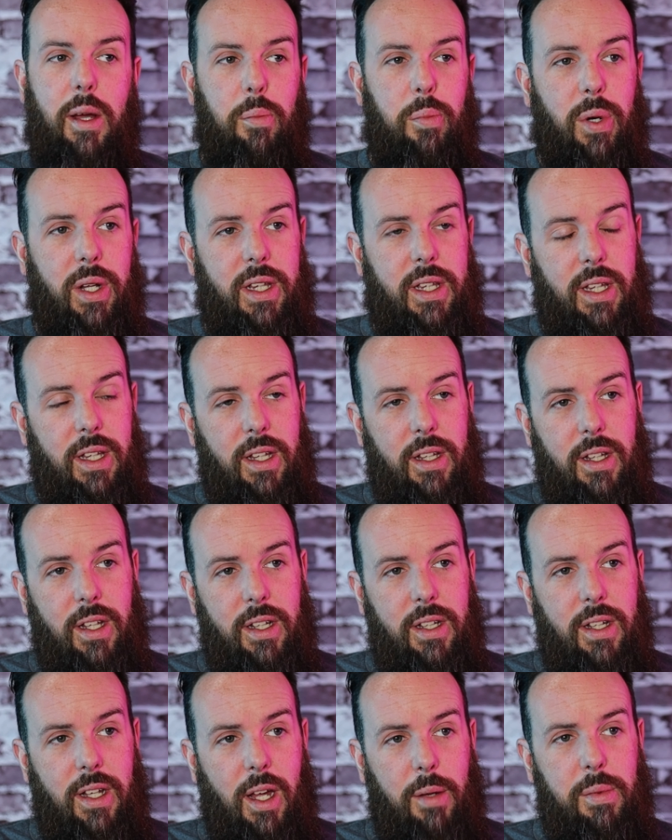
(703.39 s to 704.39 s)
But
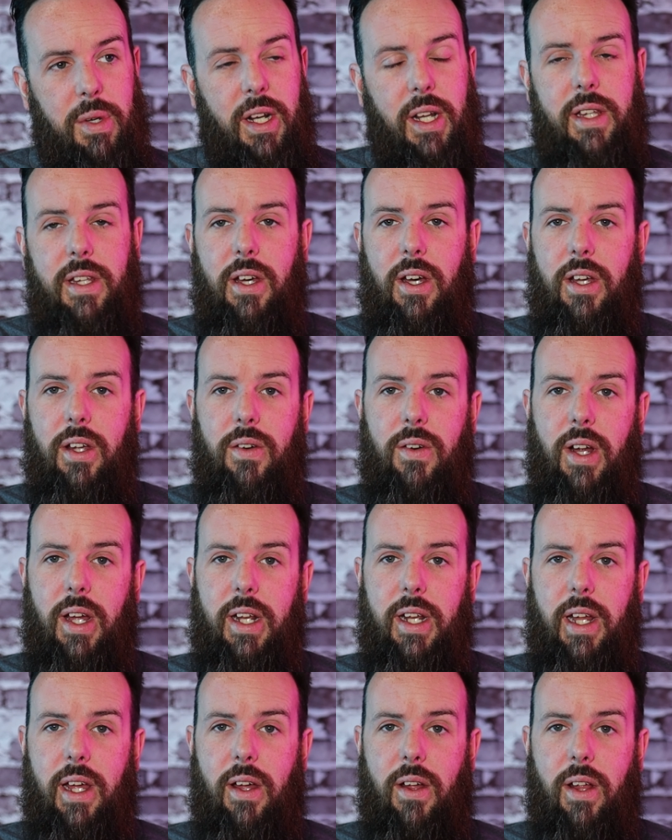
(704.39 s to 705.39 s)
I'm going to tell you
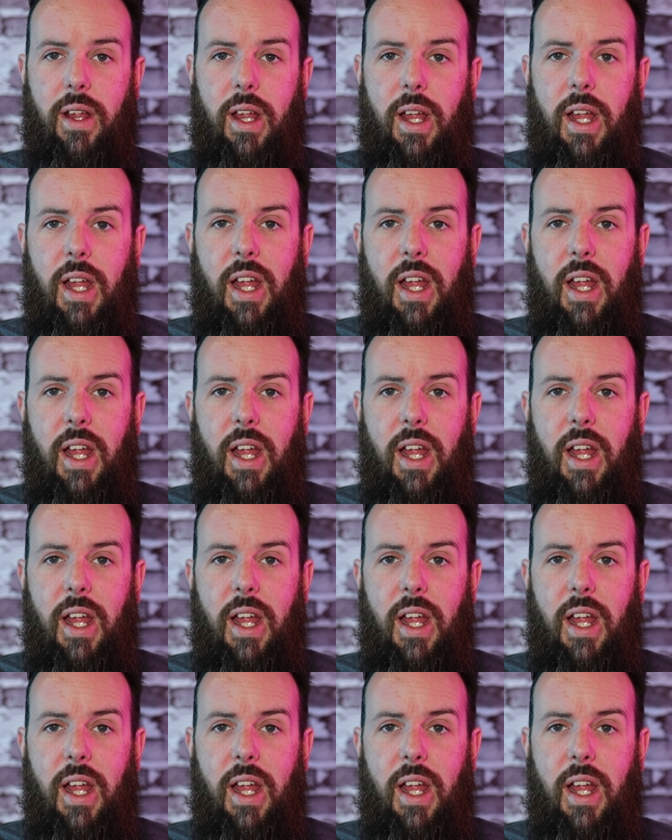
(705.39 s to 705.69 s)
right now,